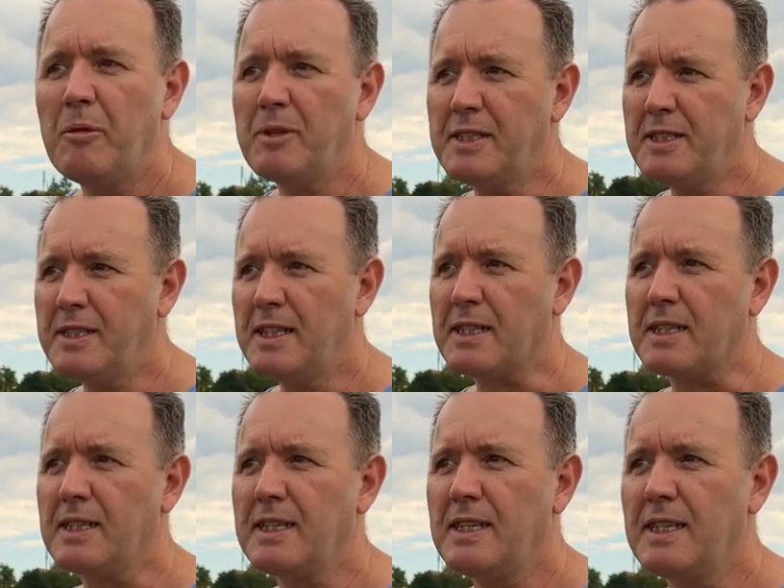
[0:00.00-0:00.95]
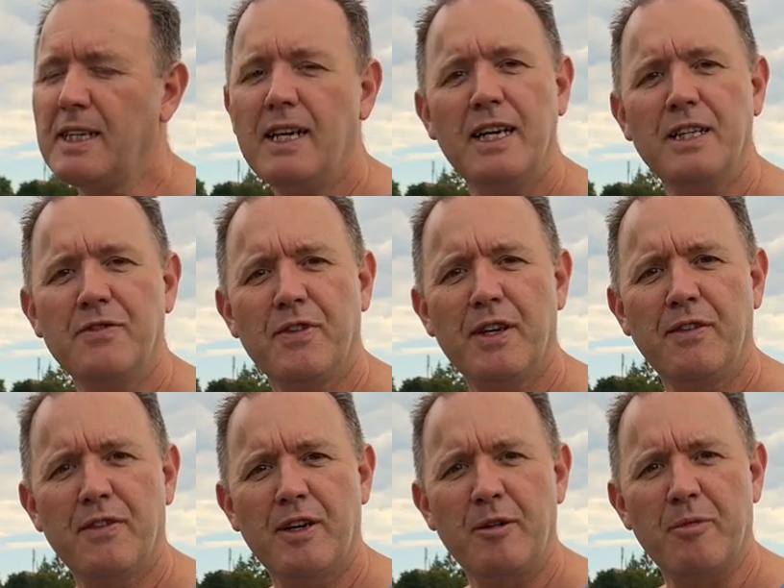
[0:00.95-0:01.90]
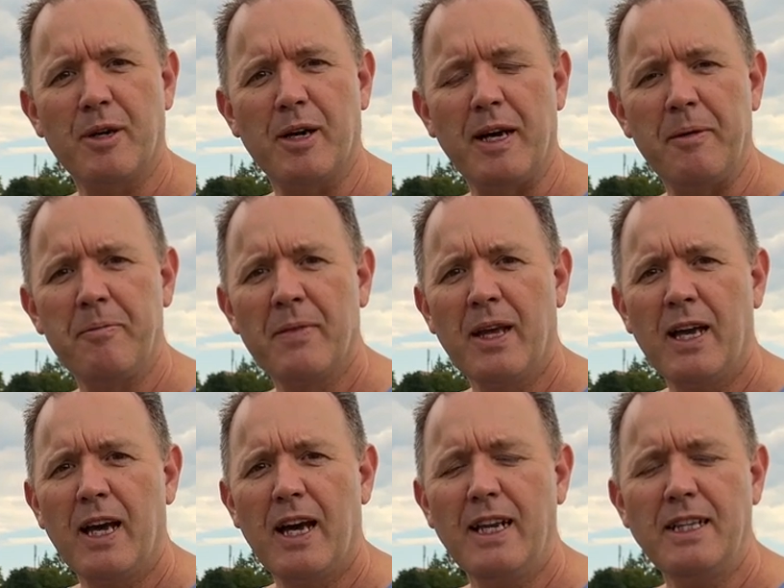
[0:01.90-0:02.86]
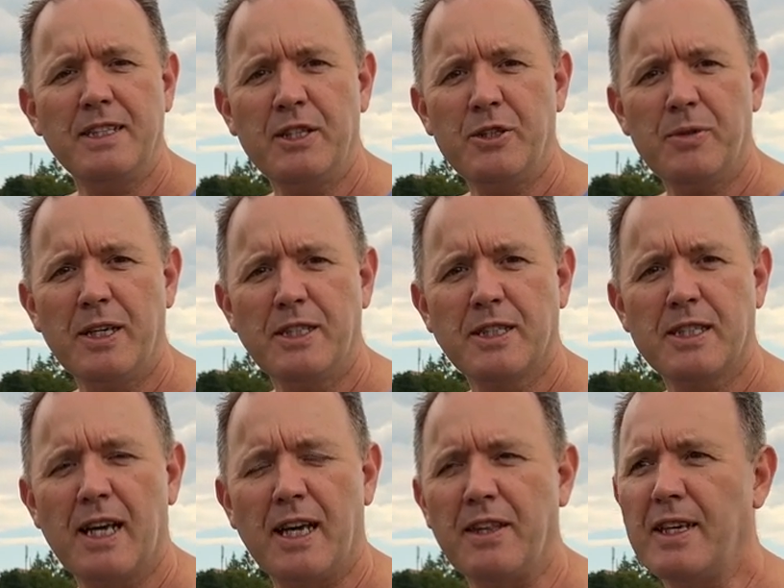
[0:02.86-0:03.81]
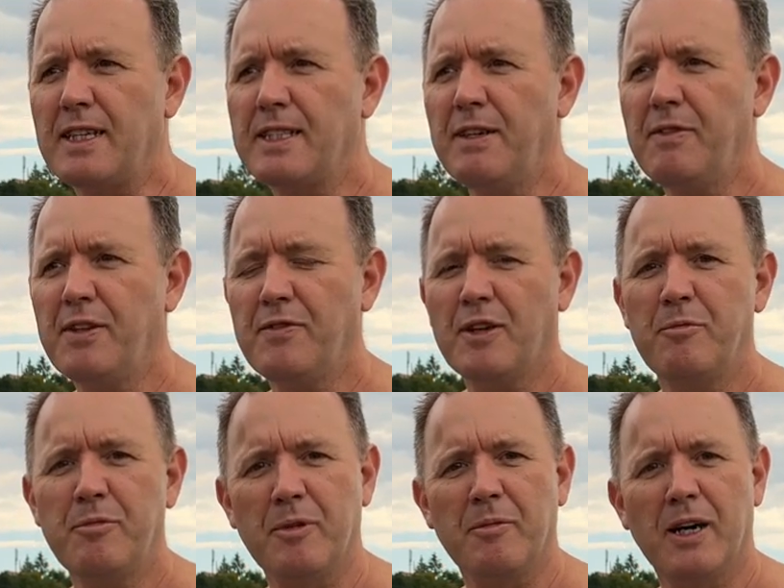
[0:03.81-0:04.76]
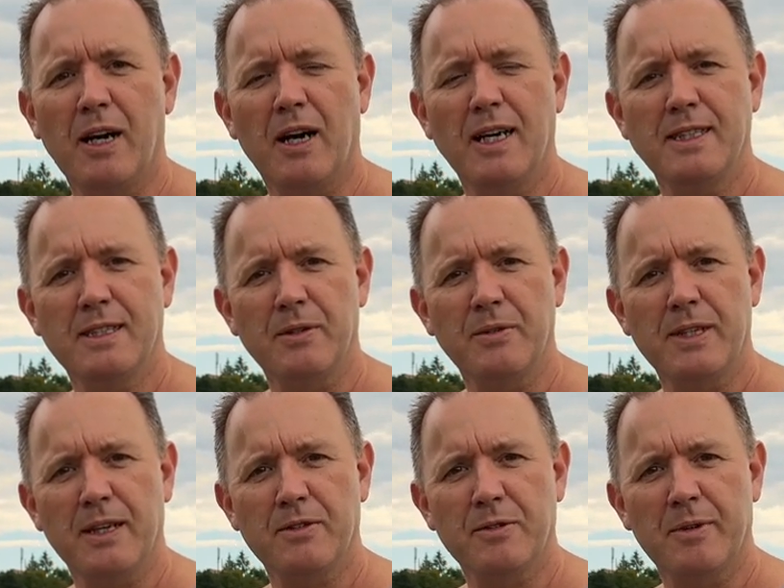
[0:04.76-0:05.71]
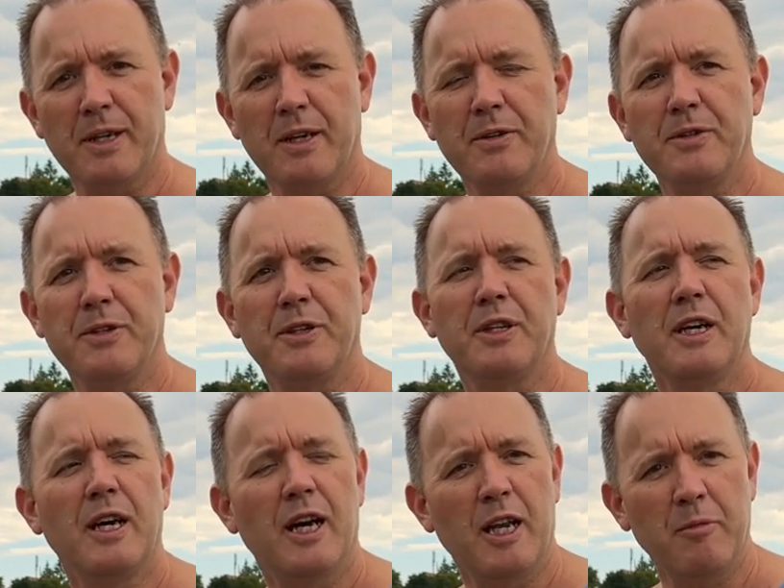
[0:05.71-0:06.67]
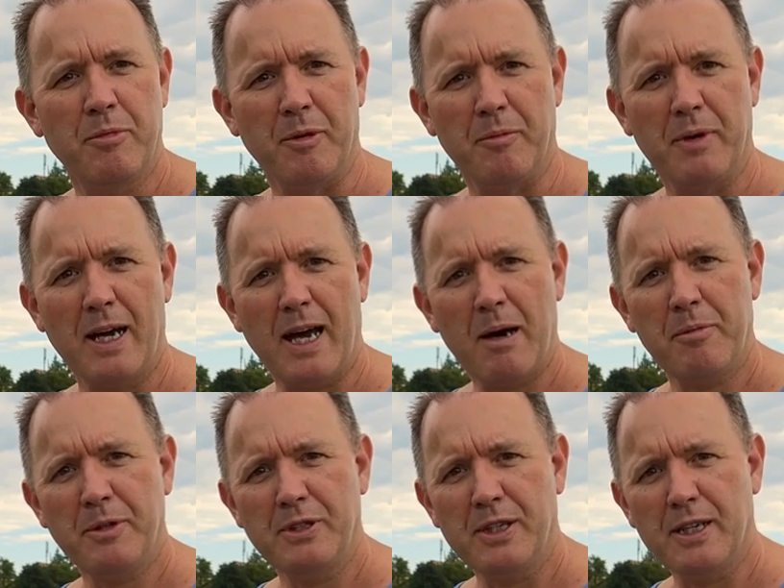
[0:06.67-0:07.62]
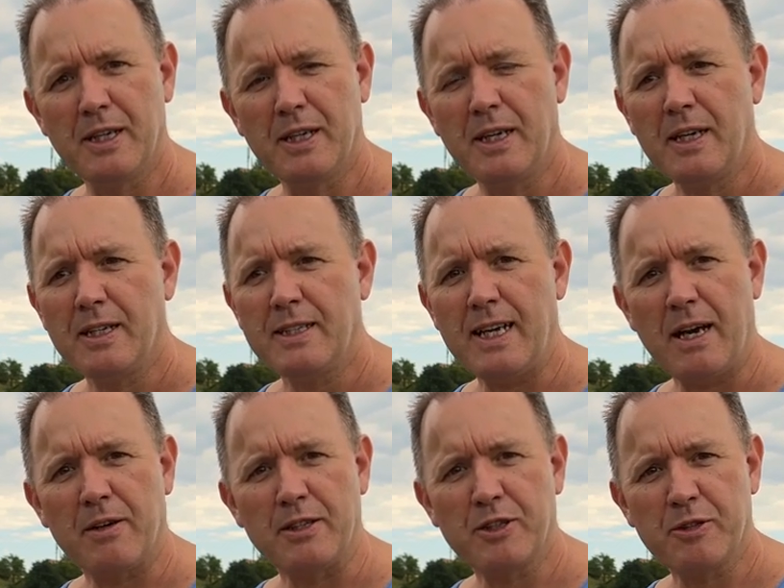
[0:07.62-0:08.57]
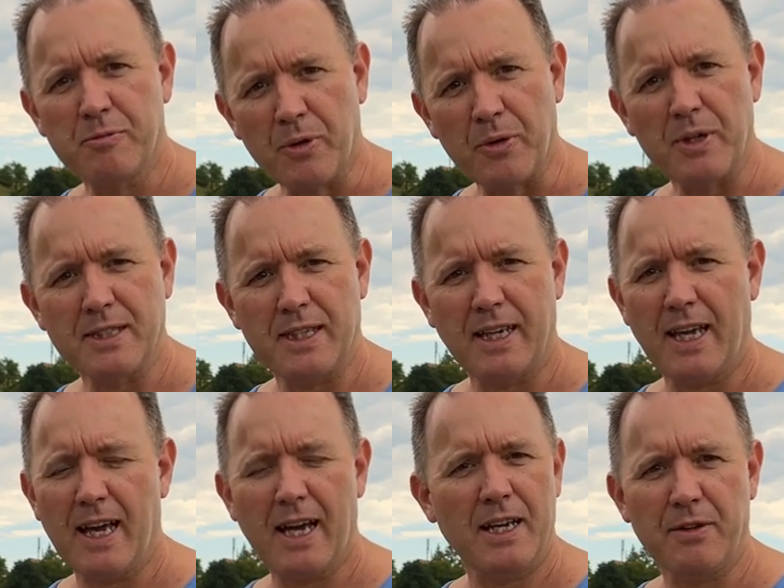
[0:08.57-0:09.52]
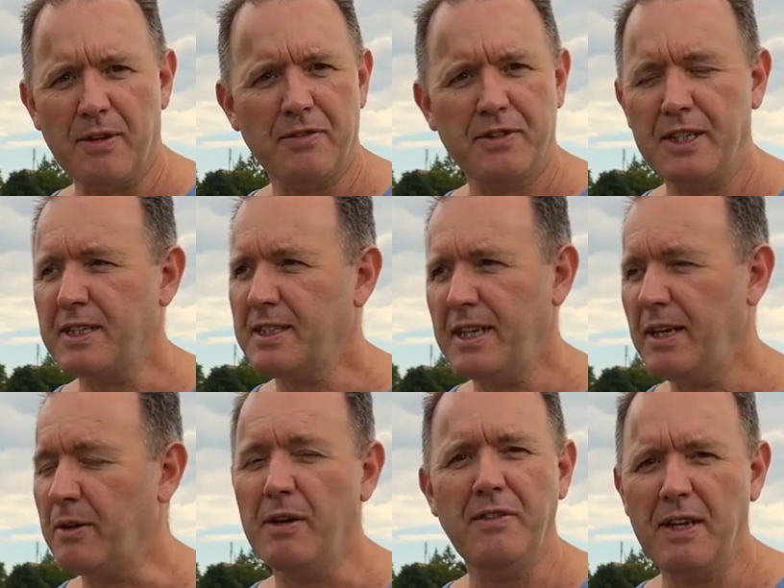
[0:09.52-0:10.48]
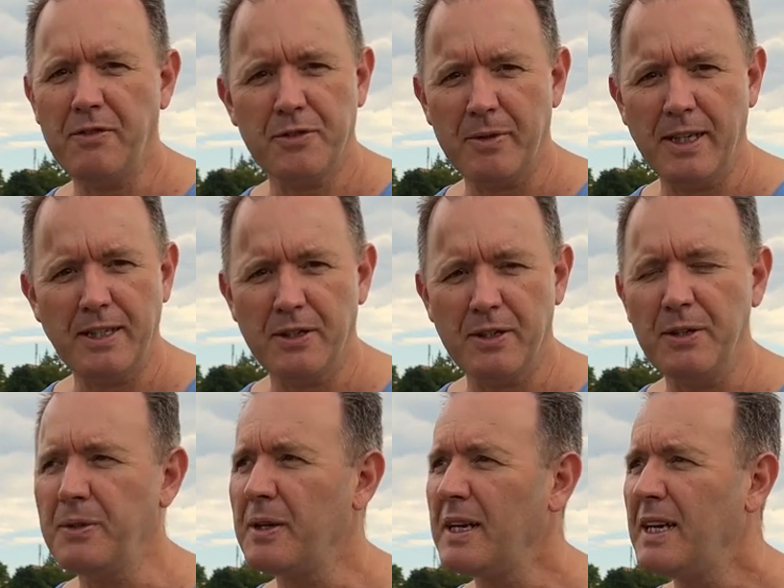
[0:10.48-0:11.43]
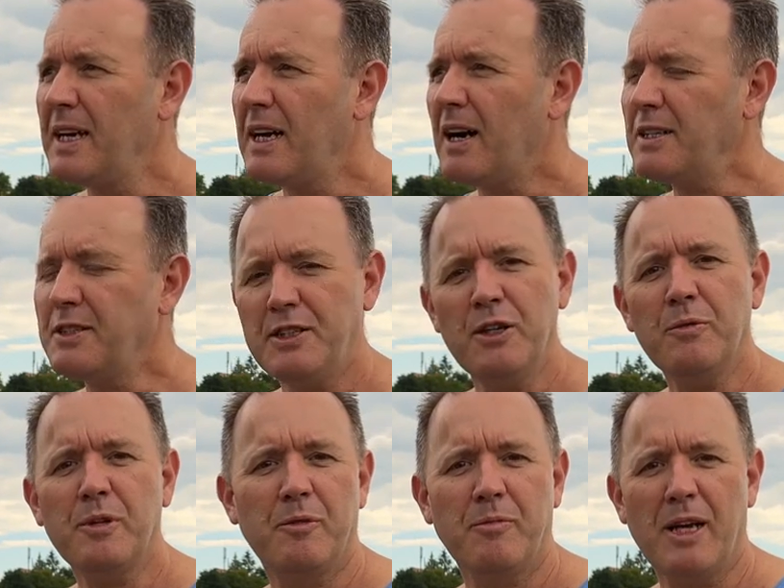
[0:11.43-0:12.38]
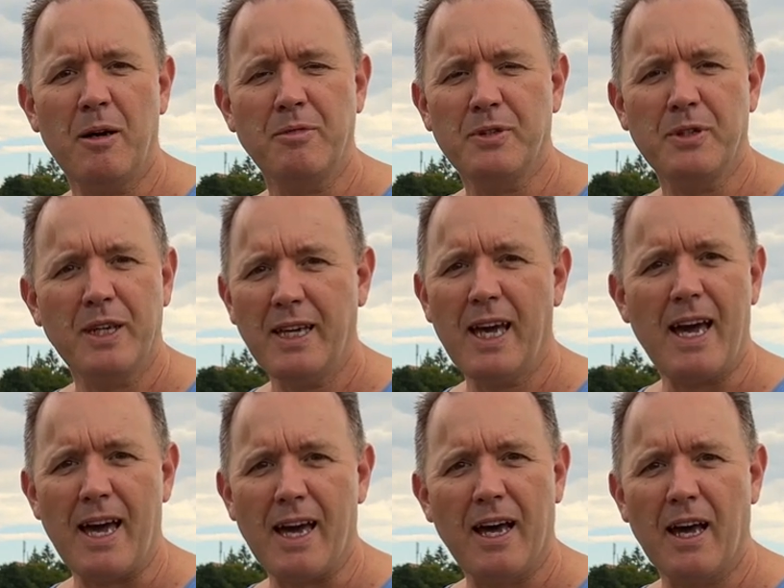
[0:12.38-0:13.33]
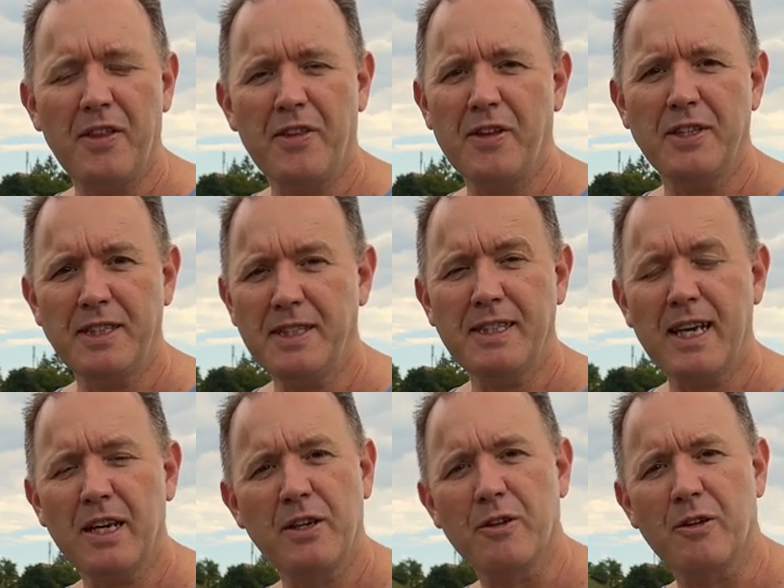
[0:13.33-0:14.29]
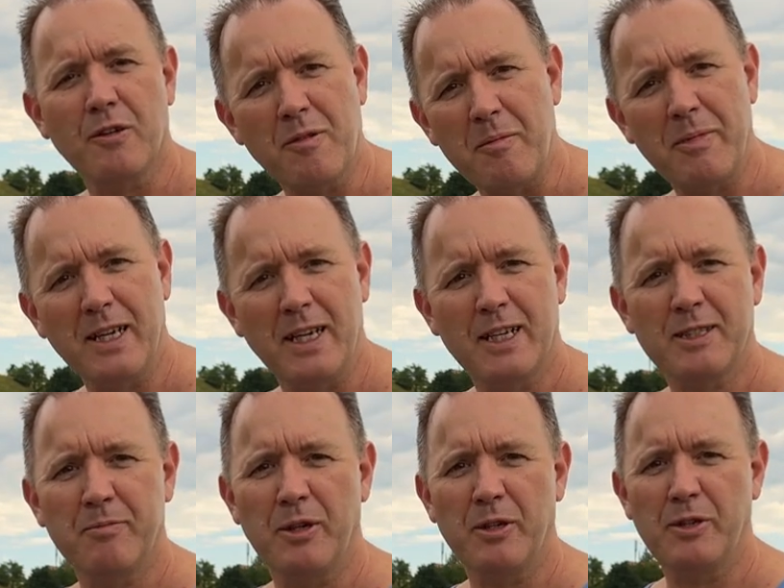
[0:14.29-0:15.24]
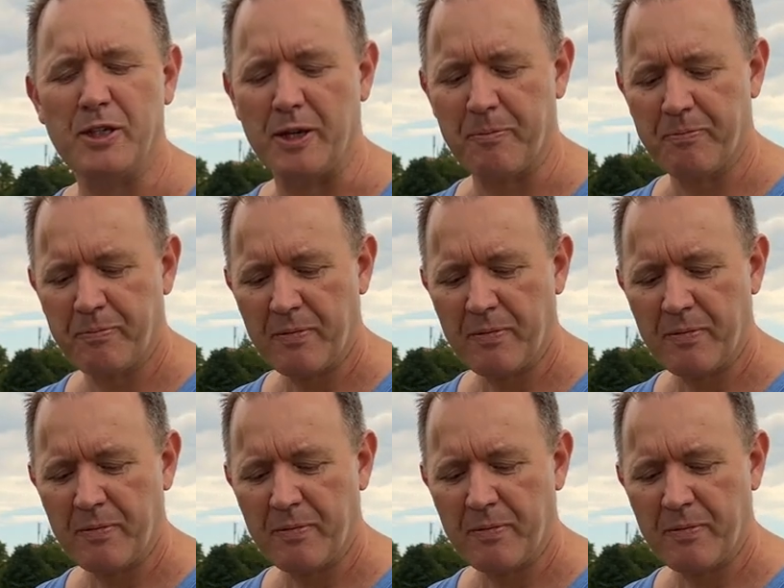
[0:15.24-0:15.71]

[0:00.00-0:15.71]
but still it's very, very bright. And in situations like this, even if I put my ISO down to 100 and I put my aperture down as small as I can to f16 or even f22, I still wouldn't be able to get a 30 second or a 1 minute exposure.